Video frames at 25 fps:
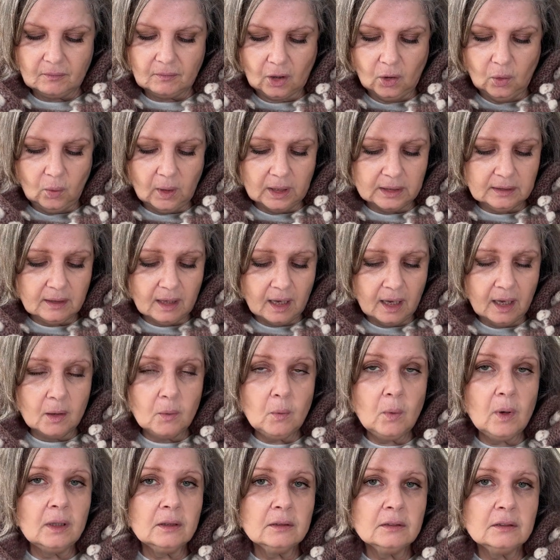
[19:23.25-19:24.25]
What I
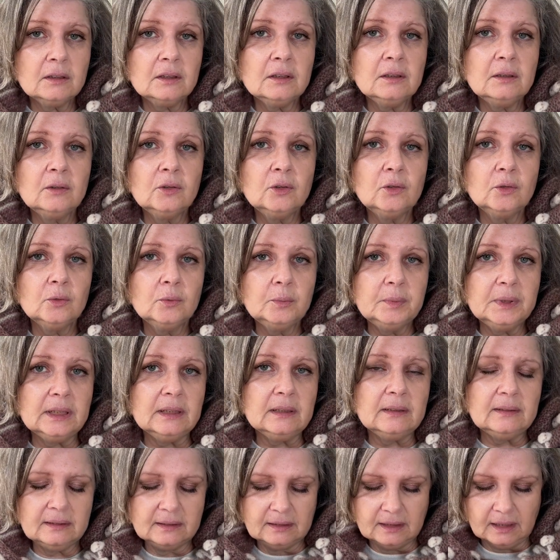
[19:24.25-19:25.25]
wanted to be
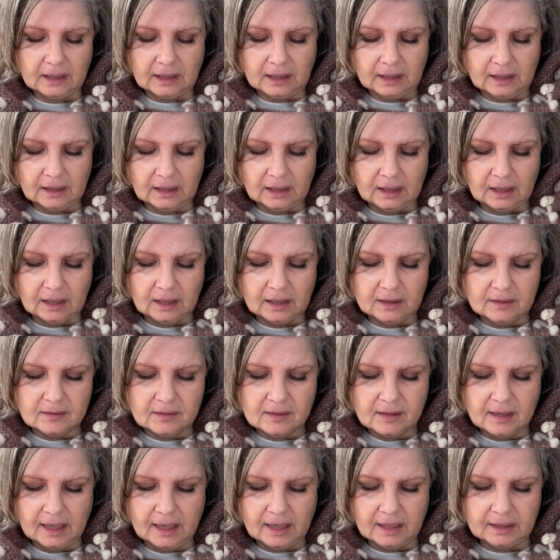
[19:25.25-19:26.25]
saying is
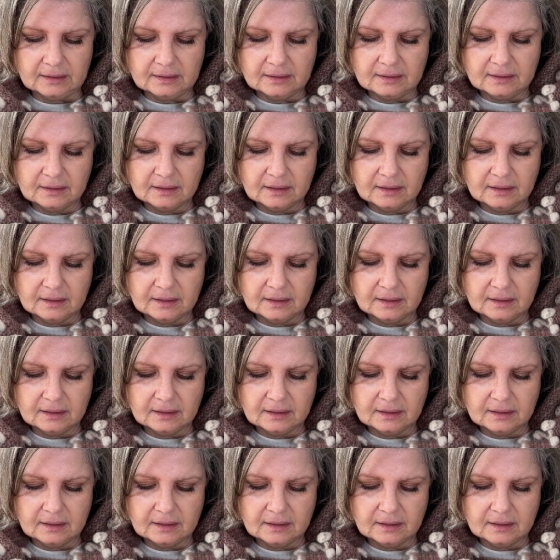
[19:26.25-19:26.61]
that